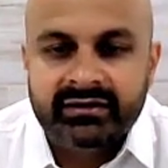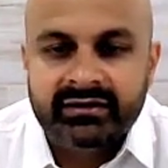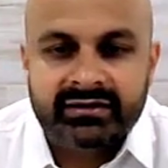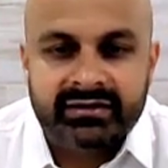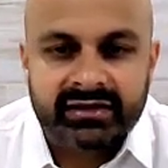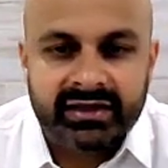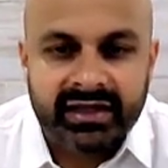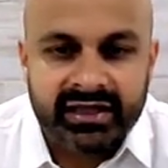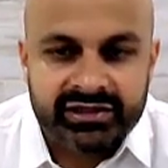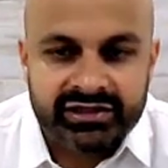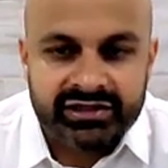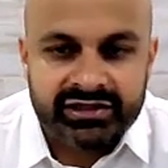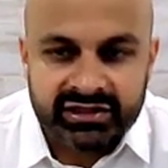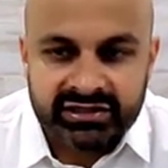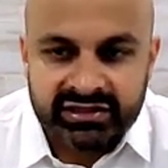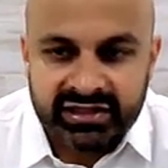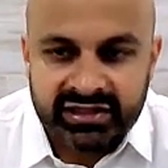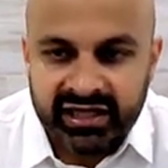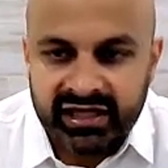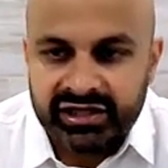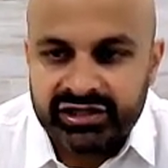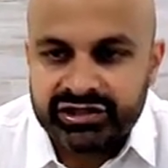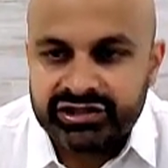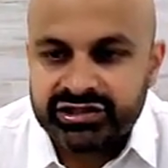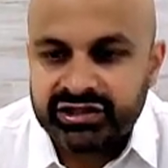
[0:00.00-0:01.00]

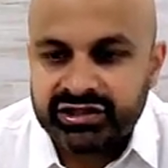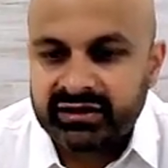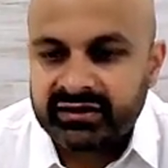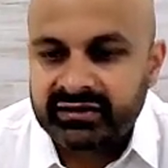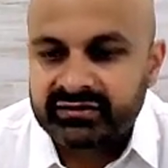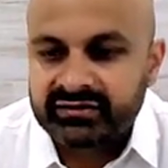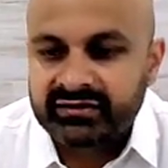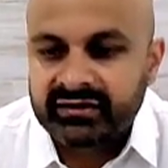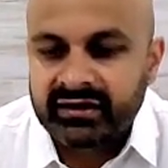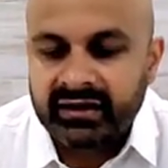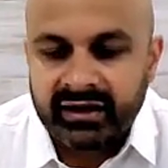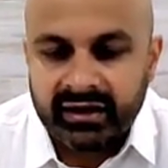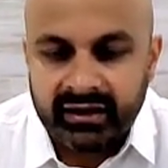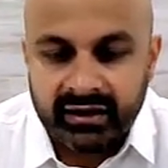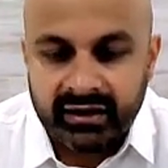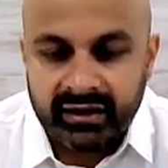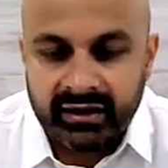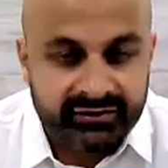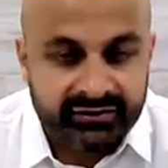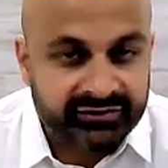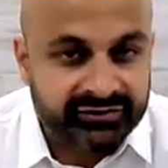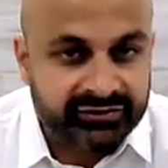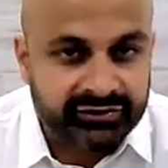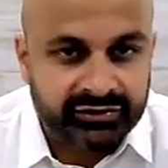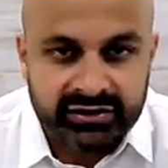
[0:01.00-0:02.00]
telangiectasia, uh,
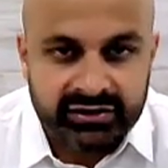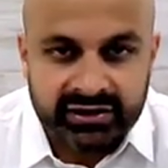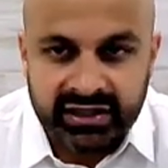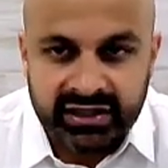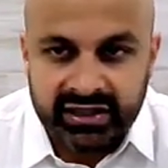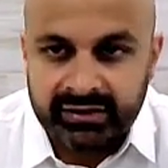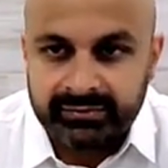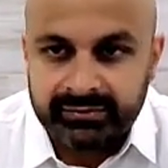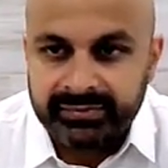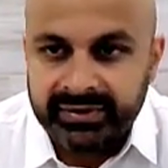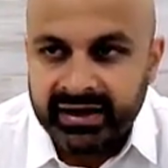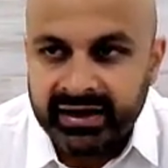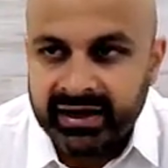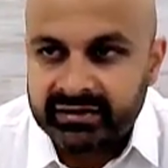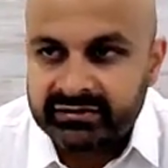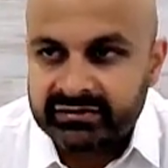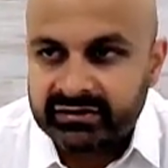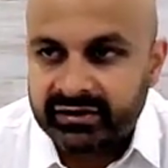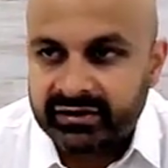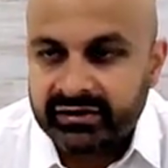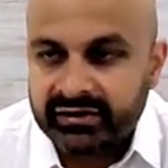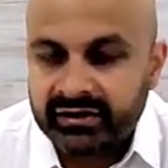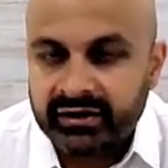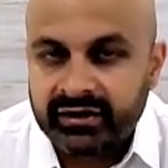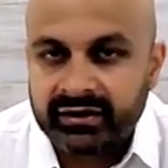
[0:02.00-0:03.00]
certainly an impact
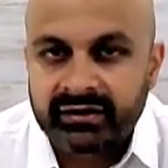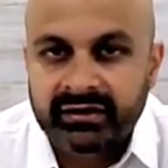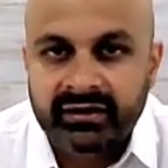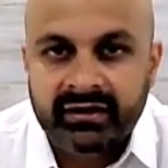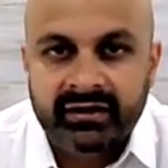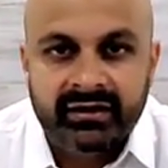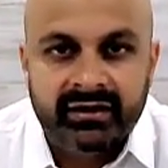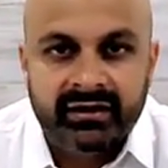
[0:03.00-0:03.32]
on their